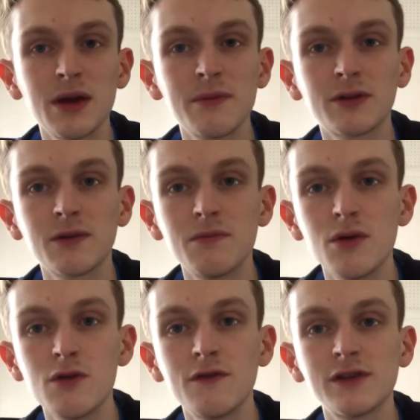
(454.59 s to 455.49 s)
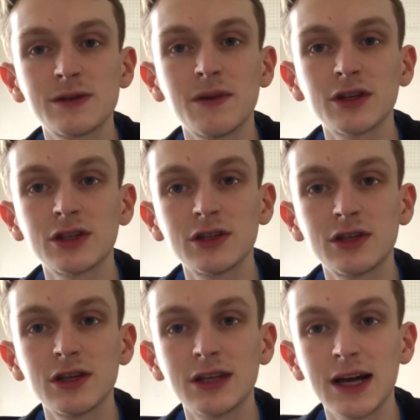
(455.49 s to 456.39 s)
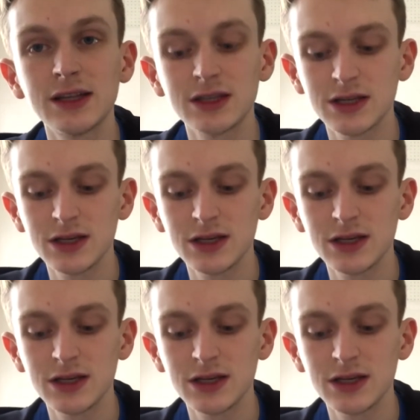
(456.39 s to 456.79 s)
be able to move as much as they did,